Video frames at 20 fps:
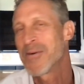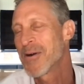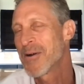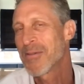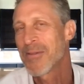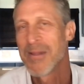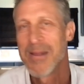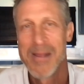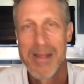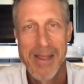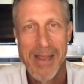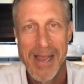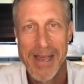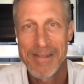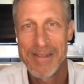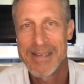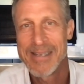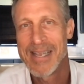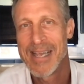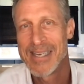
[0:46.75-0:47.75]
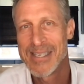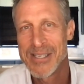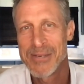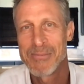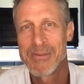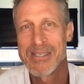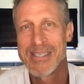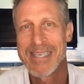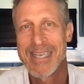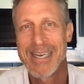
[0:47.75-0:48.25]
and forth, and the
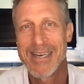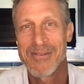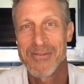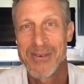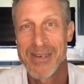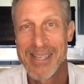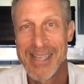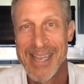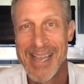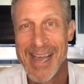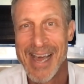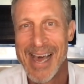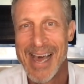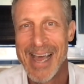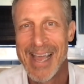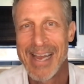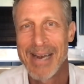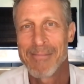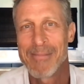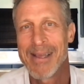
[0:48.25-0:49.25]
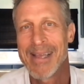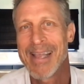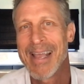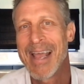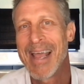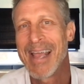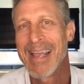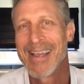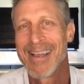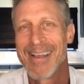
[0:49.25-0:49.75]
tension was getting really high. And I'm like,
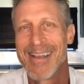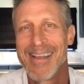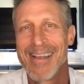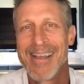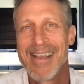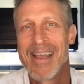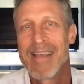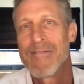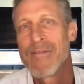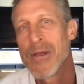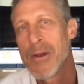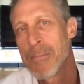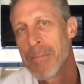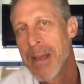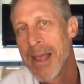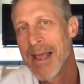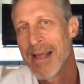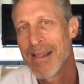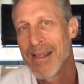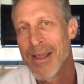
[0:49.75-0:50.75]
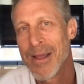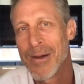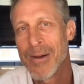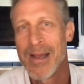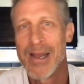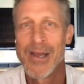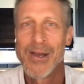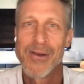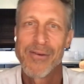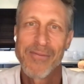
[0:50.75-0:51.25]
hey, if you're
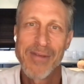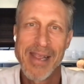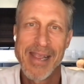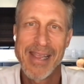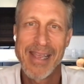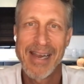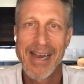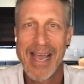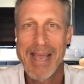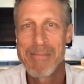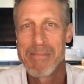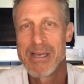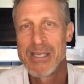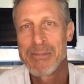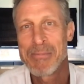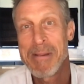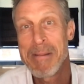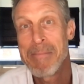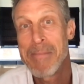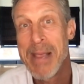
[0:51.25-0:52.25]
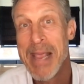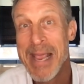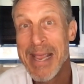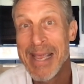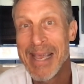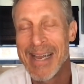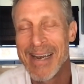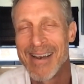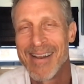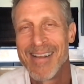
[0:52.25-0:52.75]
paleo and you're vegan, I must be
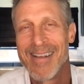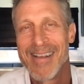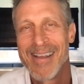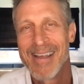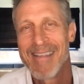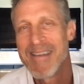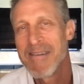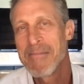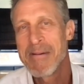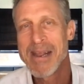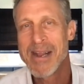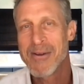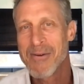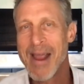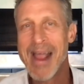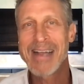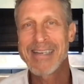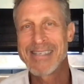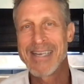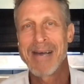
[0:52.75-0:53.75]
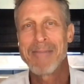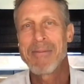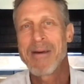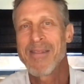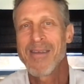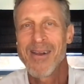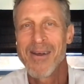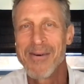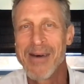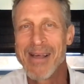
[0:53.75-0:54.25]
pegan. And everybody cracked up.
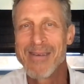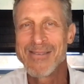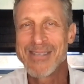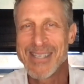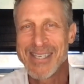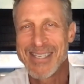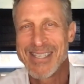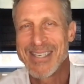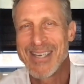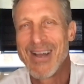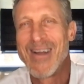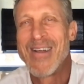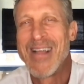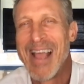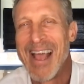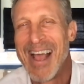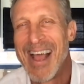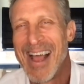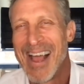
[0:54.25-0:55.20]
I thought, oh, that was a good joke.